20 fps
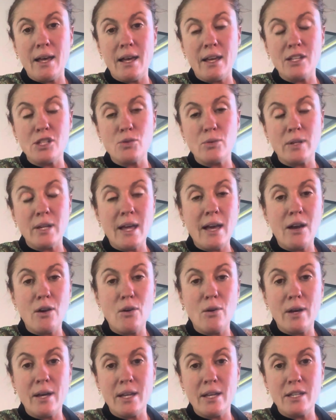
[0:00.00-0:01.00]
to an
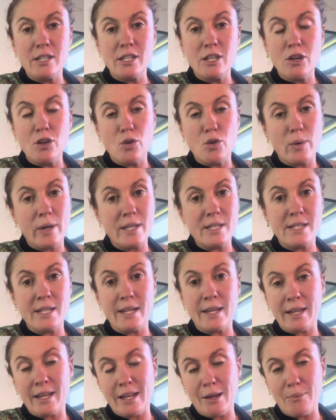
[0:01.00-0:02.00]
hour under local
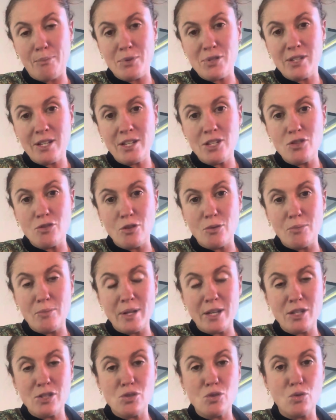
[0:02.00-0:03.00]
anesthetic in our procedure room
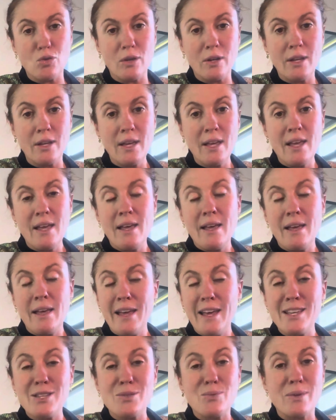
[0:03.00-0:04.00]
next door.
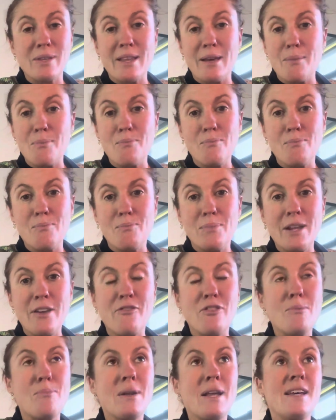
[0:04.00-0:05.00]
As with our
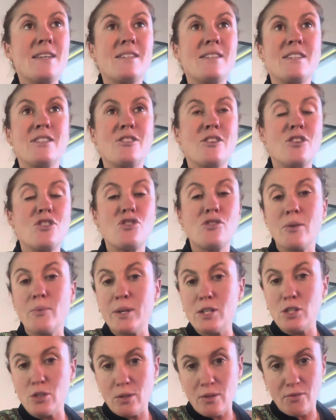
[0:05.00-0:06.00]
blepharoplasty surgery,
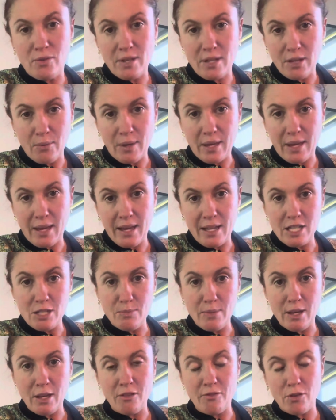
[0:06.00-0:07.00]
we do everything we can to
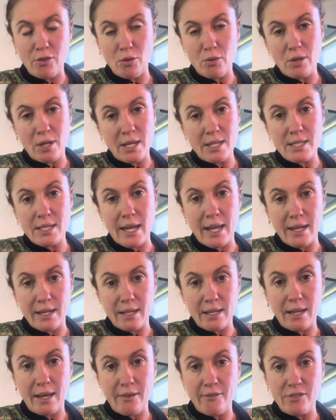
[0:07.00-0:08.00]
make you feel nice
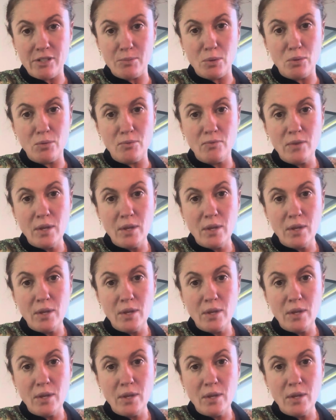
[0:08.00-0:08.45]
and comfortable.